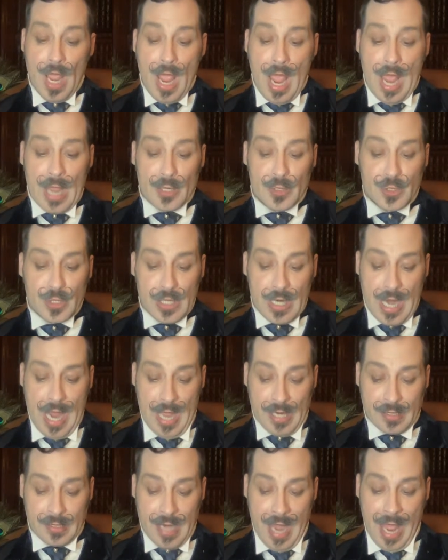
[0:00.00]
As she
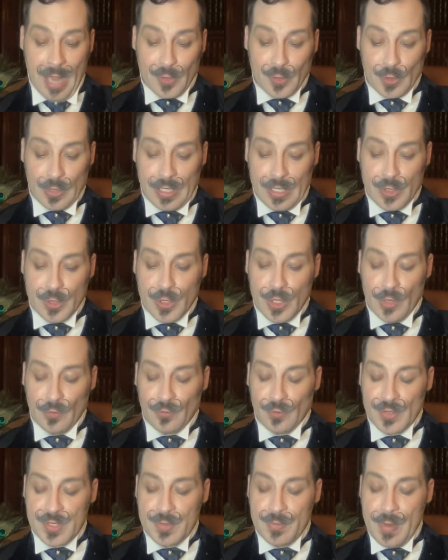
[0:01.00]
had naturally
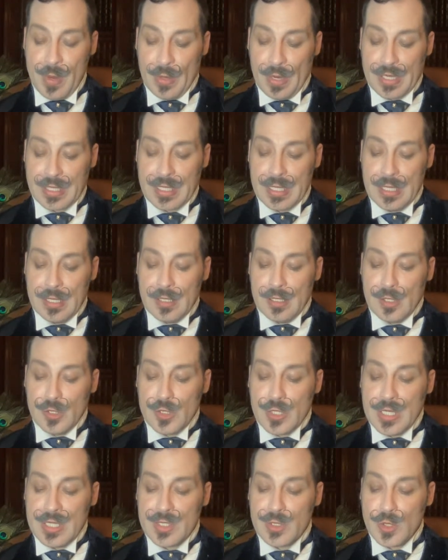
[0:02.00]
cheerful spirit,
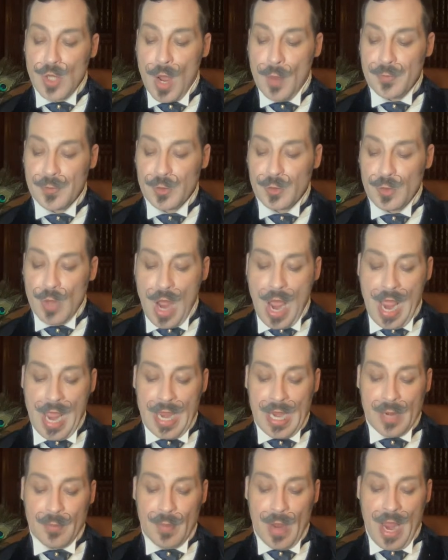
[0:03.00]
she stopped
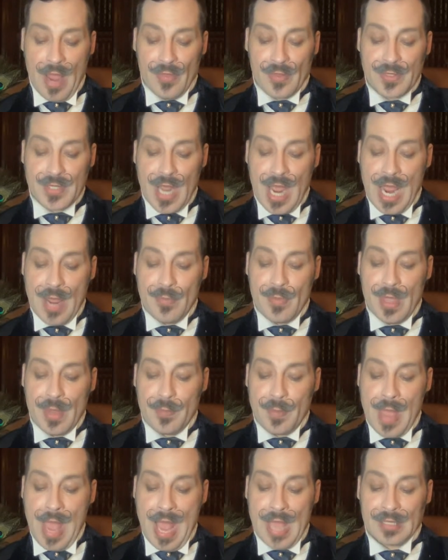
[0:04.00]
crying by the time they
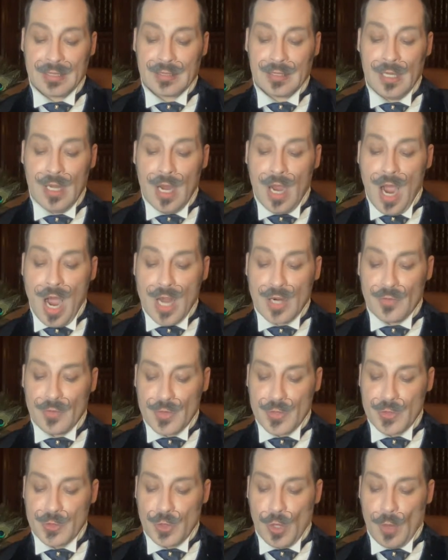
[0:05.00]
passed
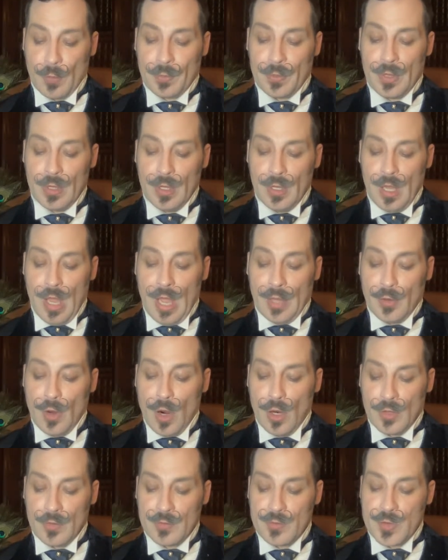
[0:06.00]
Aristop at
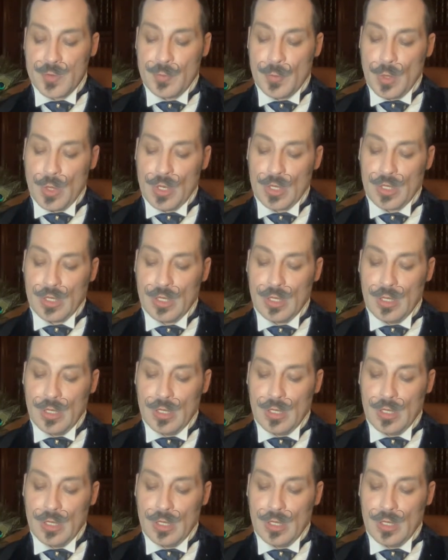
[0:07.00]
Horgsborg.